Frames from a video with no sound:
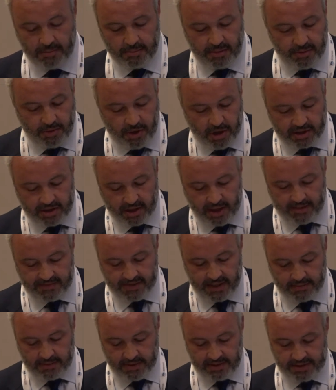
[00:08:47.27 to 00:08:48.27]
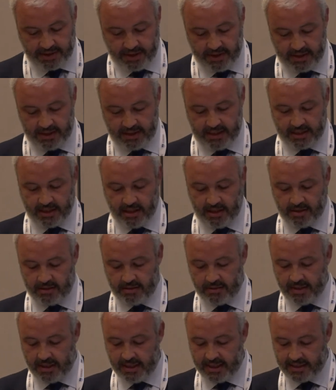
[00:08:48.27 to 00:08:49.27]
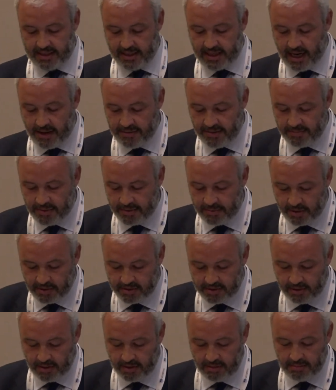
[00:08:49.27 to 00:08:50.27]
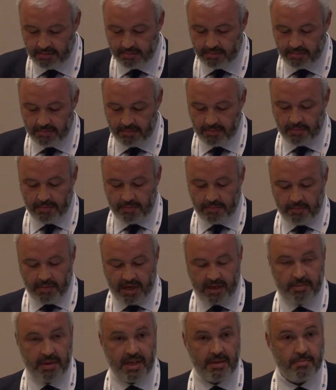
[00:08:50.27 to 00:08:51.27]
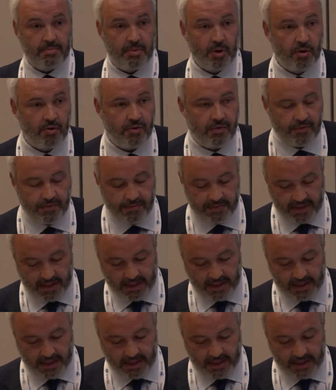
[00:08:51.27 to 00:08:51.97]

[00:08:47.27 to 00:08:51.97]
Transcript: But we also have some concerns as long as the current proposal might be improved